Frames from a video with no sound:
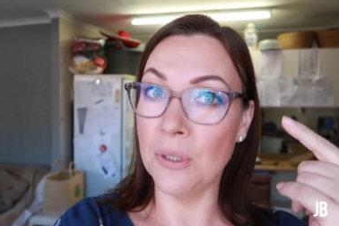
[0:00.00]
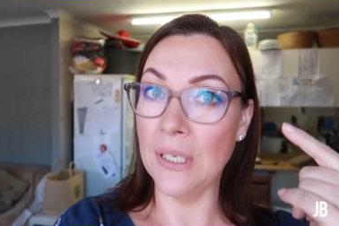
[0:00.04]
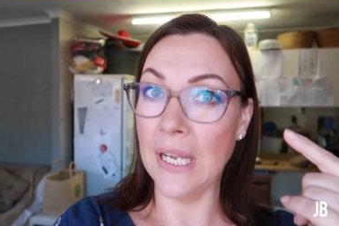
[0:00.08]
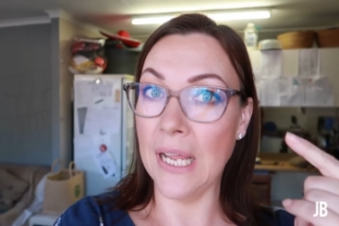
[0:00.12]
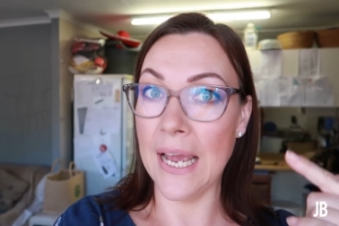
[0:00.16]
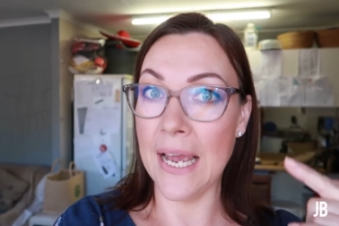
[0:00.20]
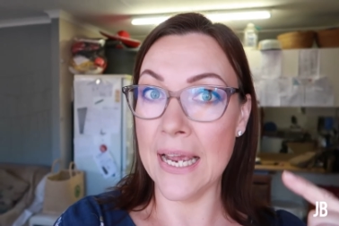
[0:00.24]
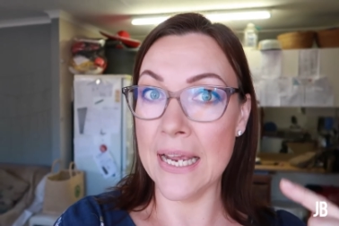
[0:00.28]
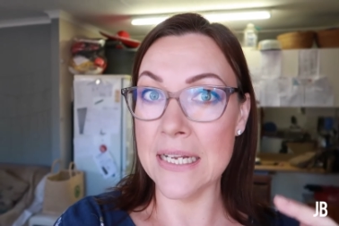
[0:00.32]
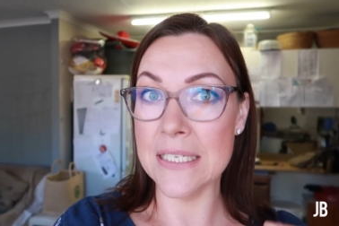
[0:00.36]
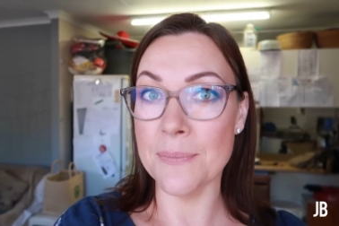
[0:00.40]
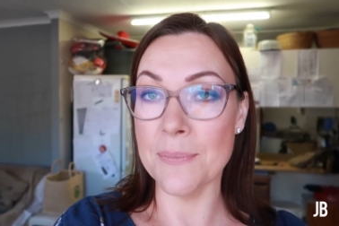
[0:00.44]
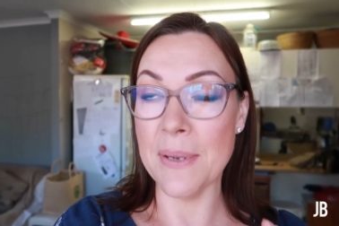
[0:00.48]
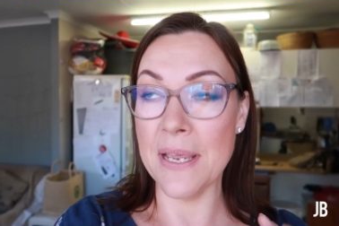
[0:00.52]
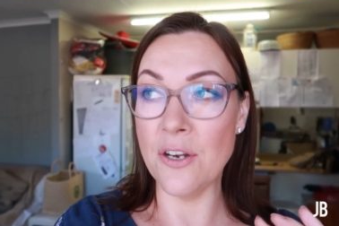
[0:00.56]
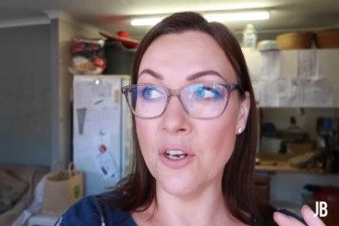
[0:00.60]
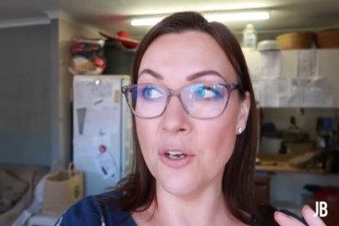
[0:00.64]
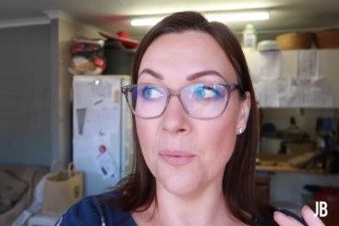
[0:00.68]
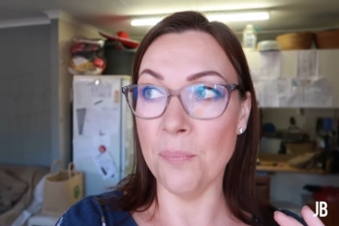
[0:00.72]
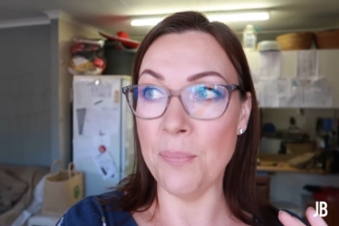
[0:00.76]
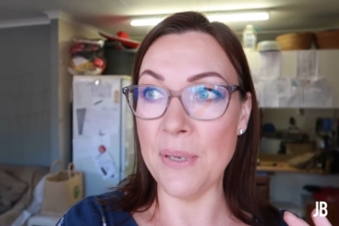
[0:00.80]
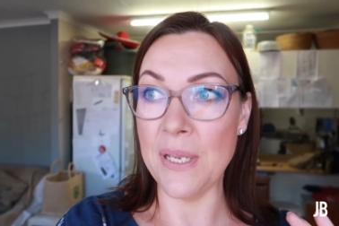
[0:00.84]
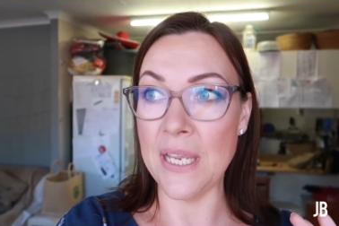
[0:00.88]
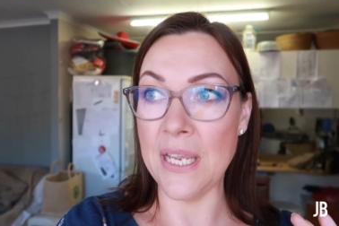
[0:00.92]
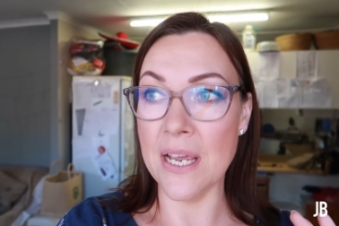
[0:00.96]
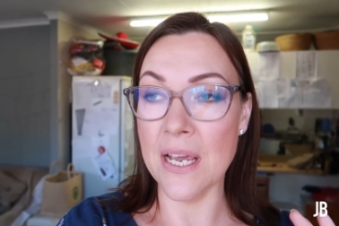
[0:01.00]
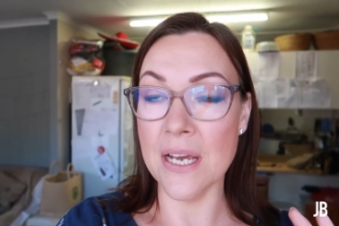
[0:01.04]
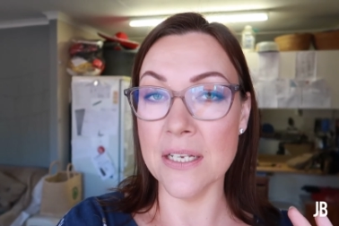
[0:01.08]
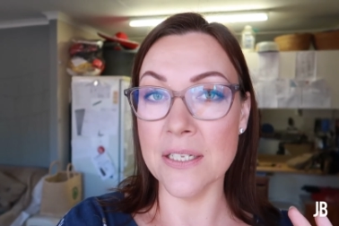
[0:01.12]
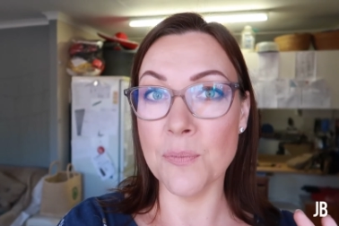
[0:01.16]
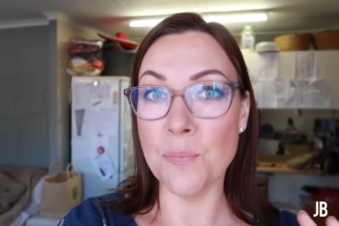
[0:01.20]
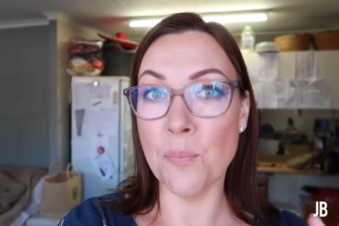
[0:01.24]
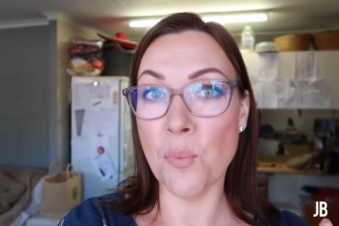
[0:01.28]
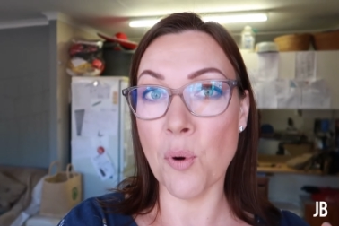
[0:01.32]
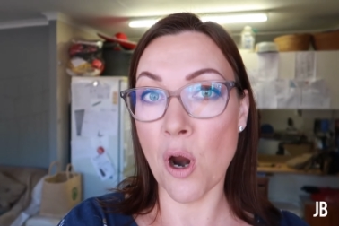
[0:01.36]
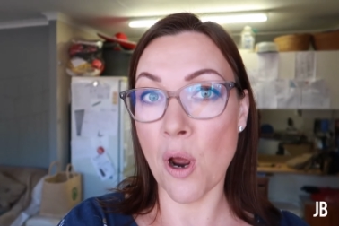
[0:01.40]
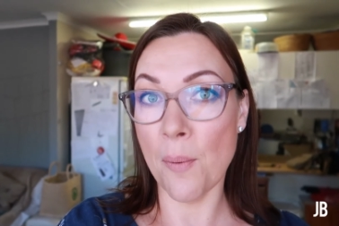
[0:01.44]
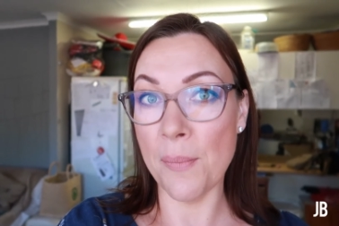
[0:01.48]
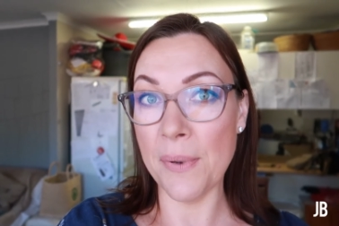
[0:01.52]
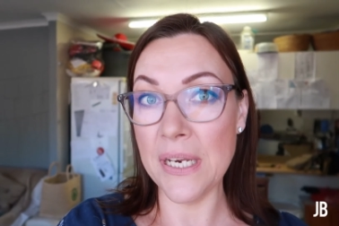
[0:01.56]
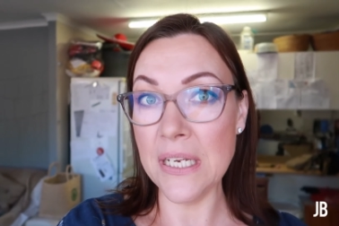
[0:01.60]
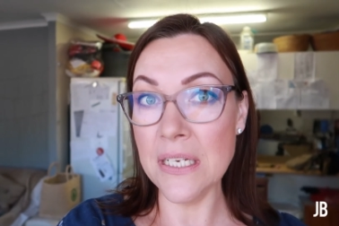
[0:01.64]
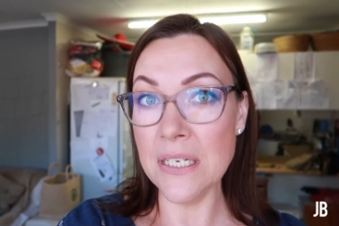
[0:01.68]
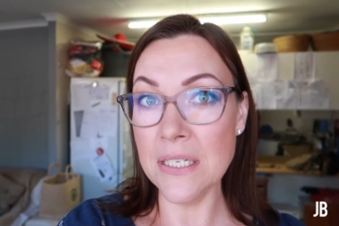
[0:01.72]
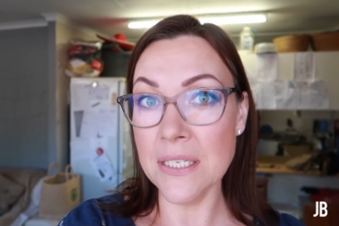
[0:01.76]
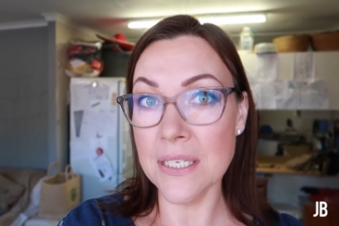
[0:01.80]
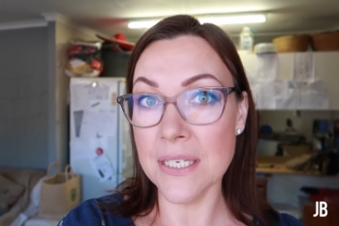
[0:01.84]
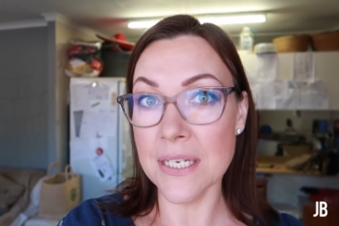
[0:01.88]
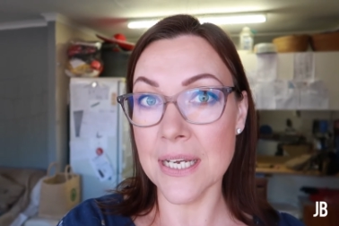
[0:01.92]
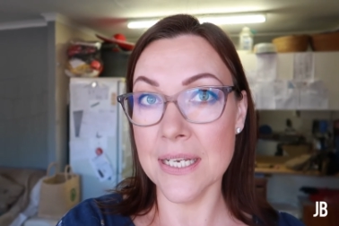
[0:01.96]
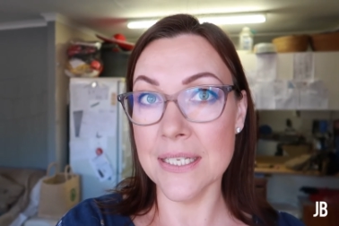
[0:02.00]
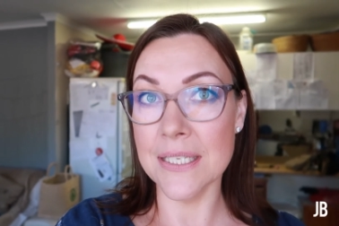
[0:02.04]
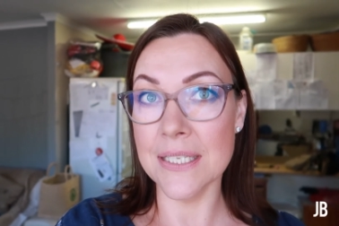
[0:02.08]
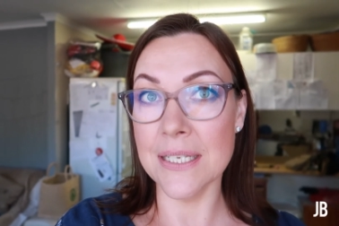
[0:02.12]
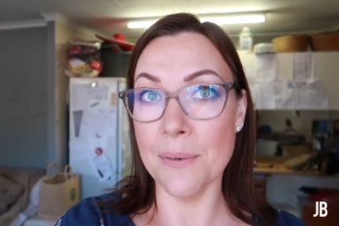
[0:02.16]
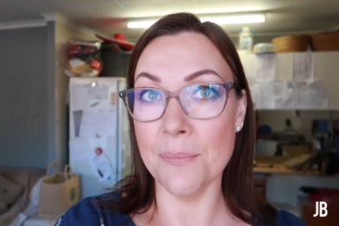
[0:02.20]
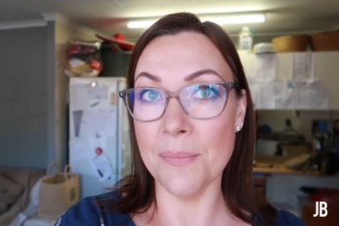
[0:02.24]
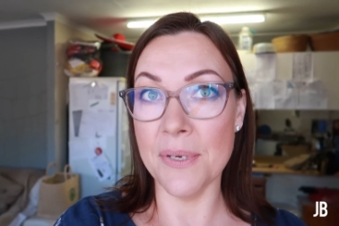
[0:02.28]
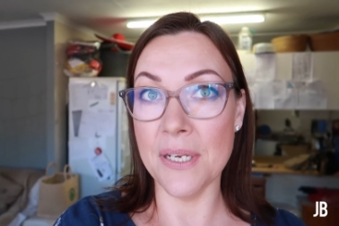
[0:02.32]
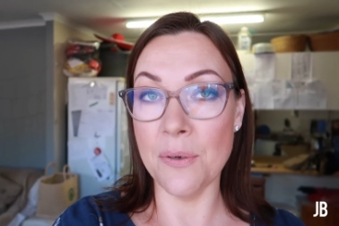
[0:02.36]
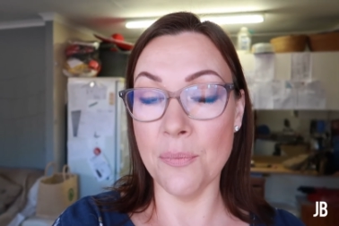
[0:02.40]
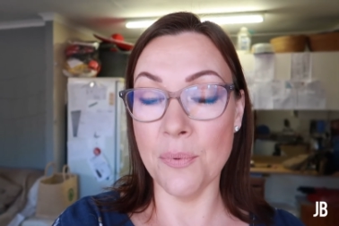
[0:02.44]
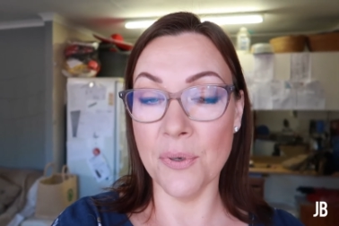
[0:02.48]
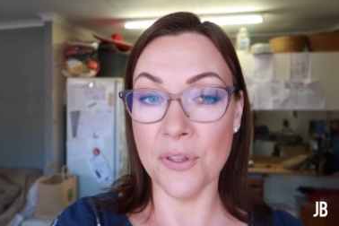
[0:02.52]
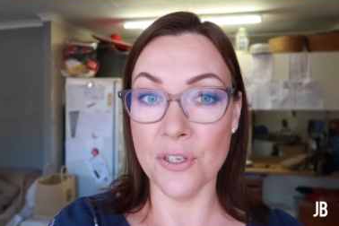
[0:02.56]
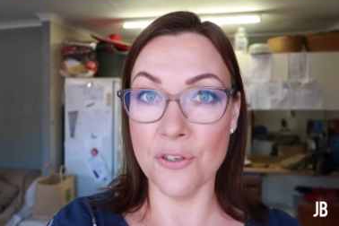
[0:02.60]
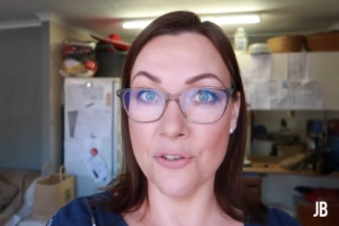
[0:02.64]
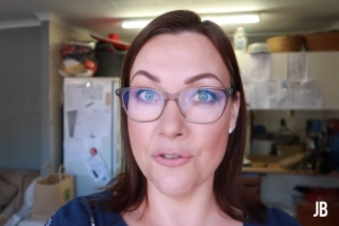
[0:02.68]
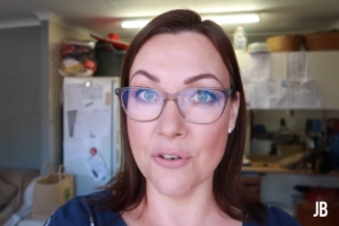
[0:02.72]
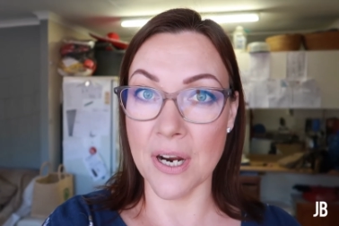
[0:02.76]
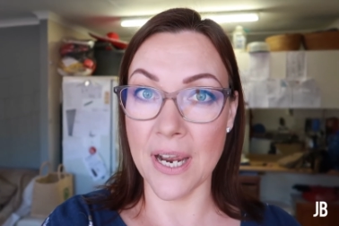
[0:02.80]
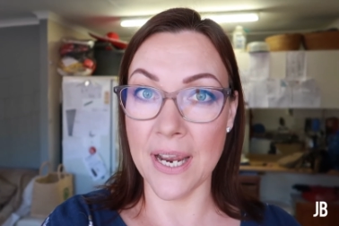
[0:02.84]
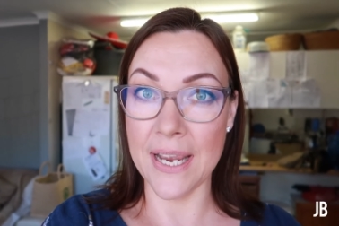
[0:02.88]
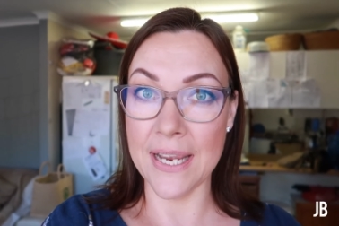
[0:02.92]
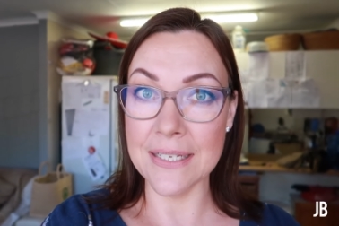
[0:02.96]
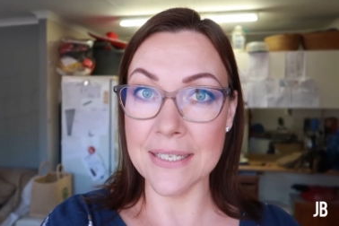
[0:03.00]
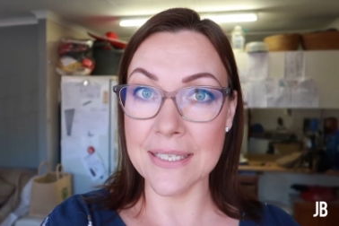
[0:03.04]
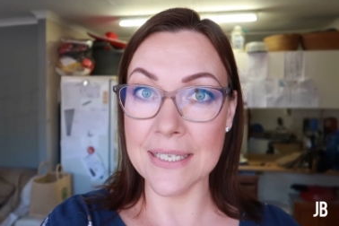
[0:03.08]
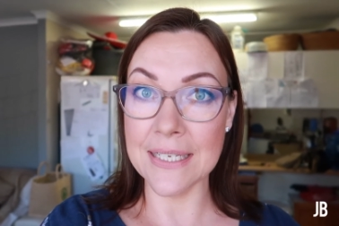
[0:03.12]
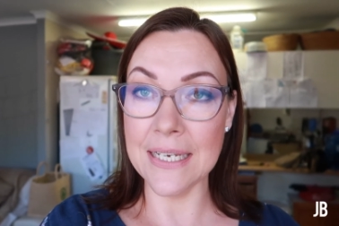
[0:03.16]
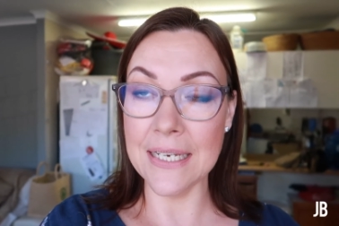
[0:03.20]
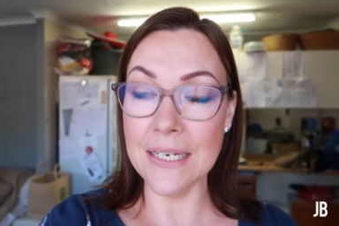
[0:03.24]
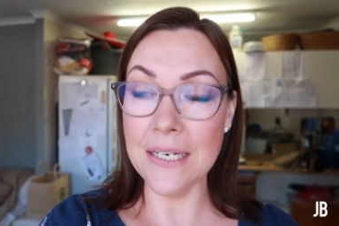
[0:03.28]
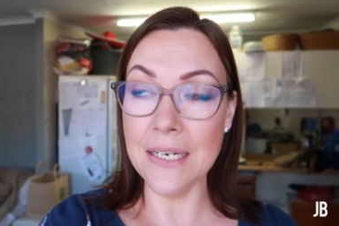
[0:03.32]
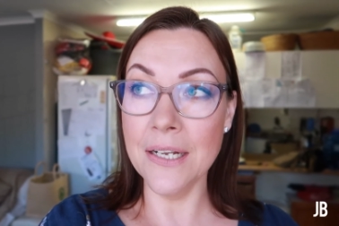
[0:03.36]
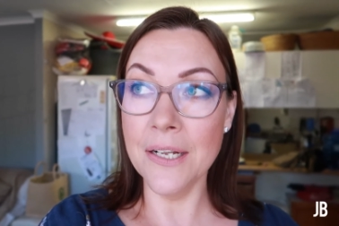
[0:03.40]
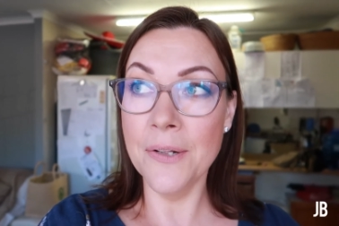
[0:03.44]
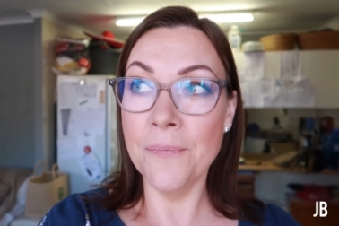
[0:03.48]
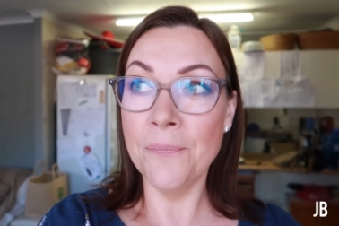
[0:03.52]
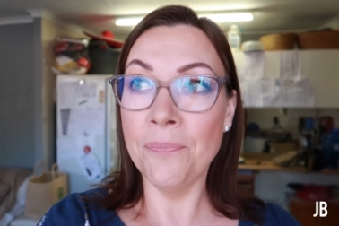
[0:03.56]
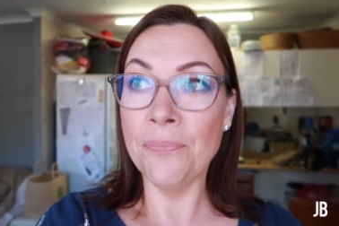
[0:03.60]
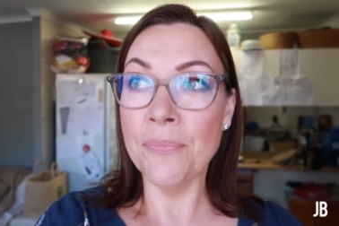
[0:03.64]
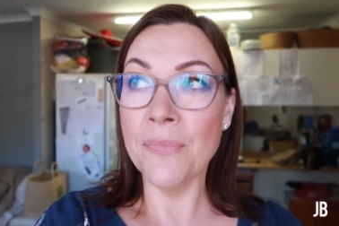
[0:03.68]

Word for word: lines may not be as prominent as somebody with a drier skin.